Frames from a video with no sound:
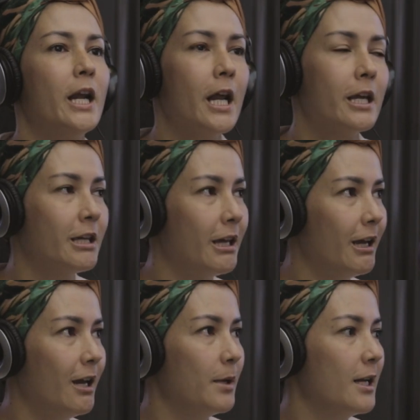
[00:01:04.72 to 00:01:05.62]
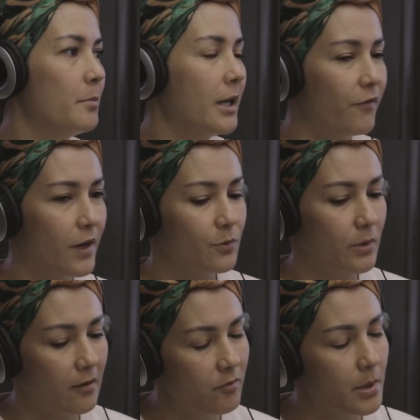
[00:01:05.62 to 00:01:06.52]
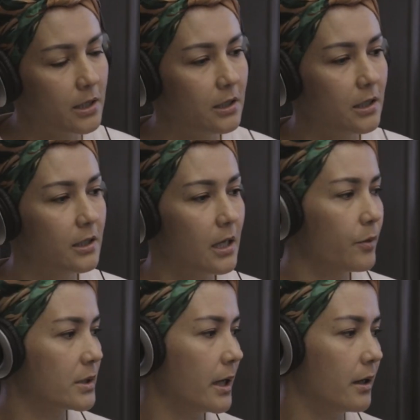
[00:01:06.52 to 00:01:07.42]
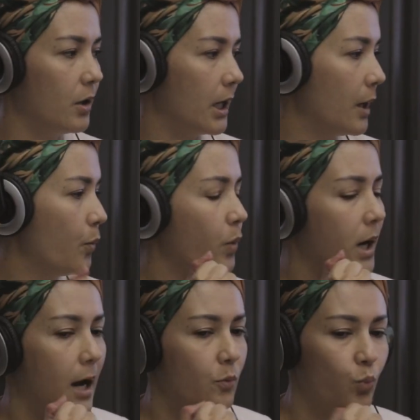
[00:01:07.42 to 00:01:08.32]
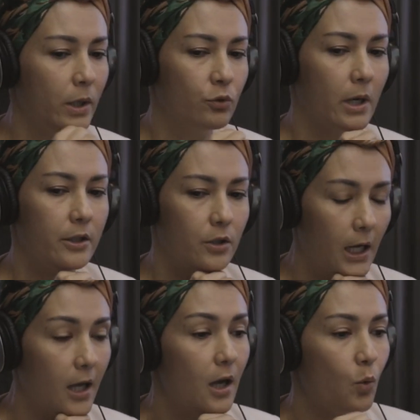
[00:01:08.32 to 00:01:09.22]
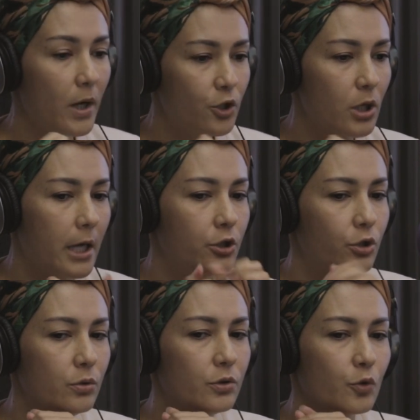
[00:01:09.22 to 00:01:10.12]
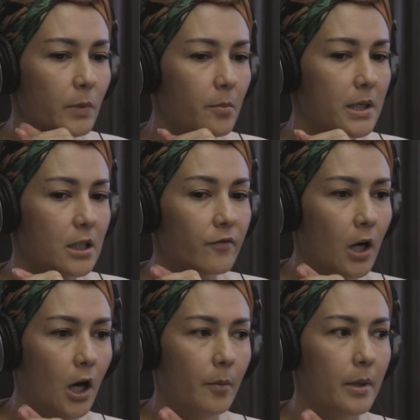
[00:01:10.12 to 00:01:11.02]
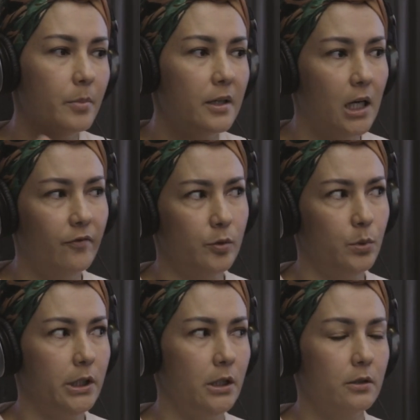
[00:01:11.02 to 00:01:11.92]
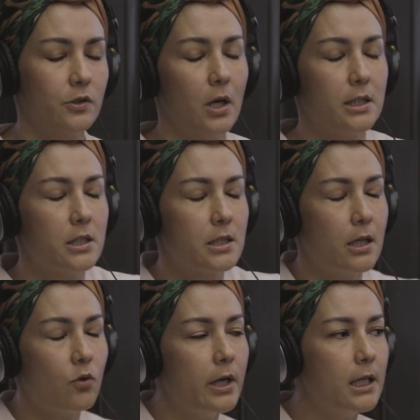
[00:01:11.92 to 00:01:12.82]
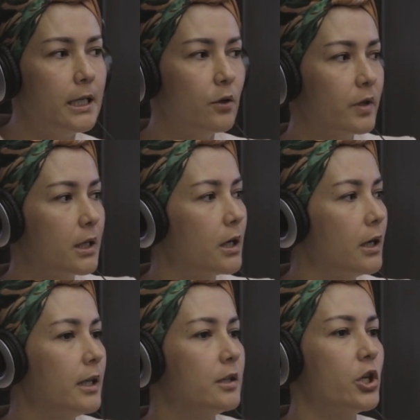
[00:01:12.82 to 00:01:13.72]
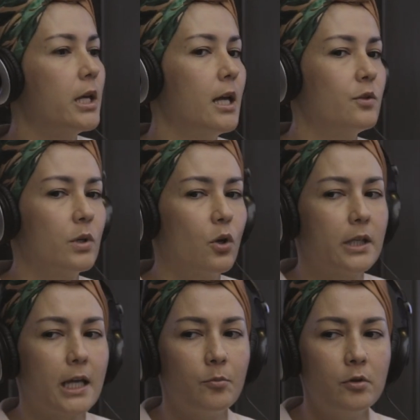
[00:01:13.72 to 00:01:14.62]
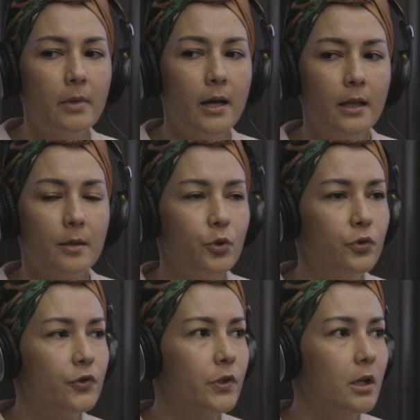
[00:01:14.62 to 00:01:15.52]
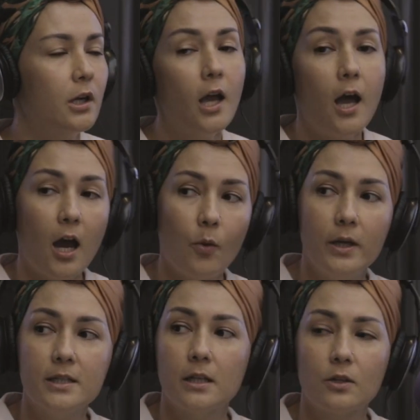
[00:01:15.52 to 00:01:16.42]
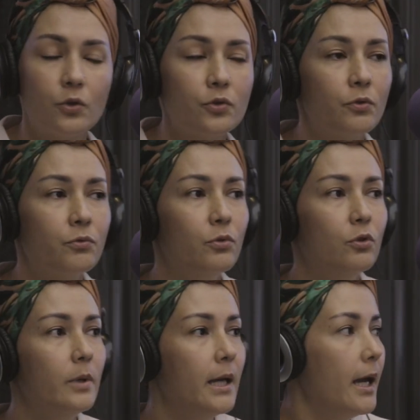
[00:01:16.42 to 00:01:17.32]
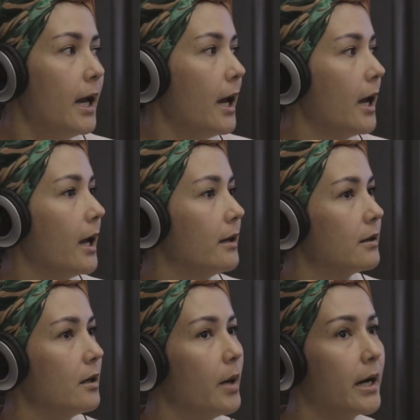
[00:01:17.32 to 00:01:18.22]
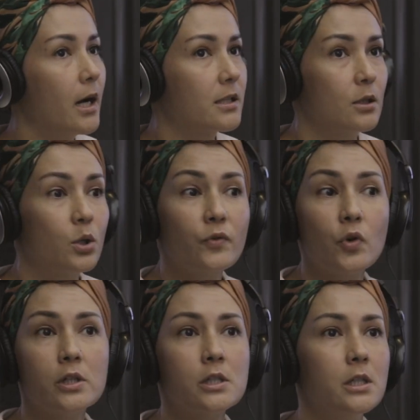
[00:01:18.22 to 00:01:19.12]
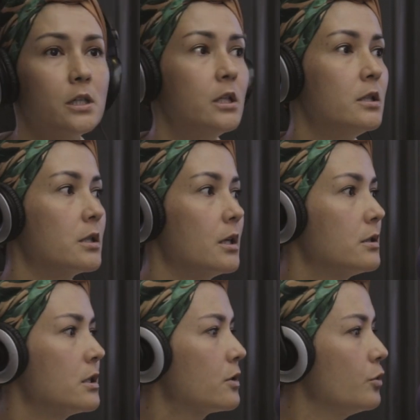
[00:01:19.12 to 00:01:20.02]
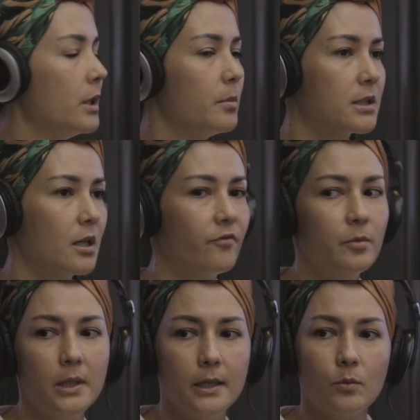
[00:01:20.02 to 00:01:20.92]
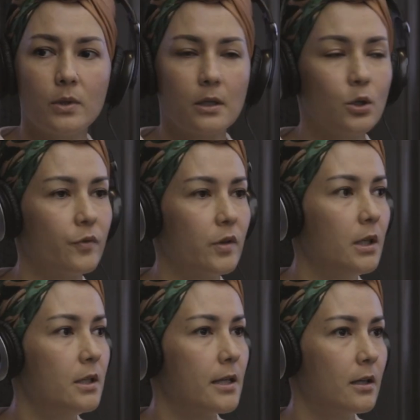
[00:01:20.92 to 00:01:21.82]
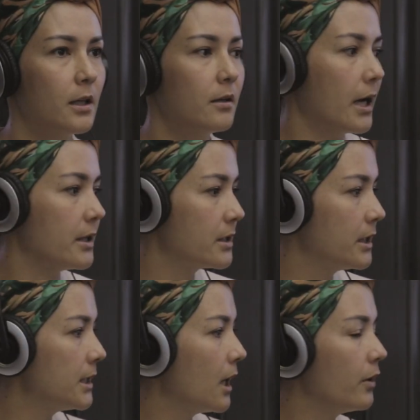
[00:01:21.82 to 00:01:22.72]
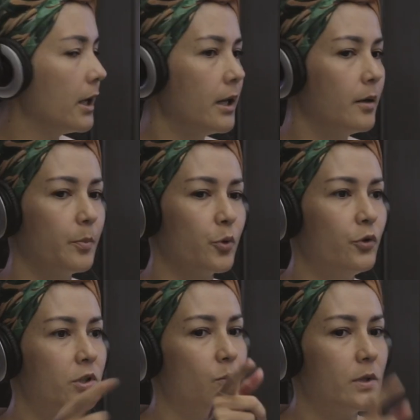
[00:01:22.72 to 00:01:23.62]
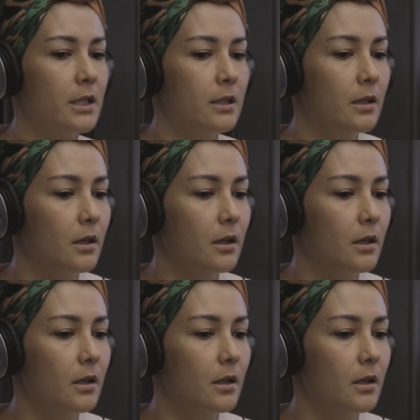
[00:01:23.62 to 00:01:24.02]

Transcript: Then I came and I make friends with everybody. I was like, ah, how, what did I, what should I do to make myself calm and be comfortable here? So I just sit quietly over there and then shake hands with all the cameraman, the producer. I went inside the control room and um, I asked a lot of questions uh, just to make myself familiar with a lot of things. And then I sit down and then the producer was in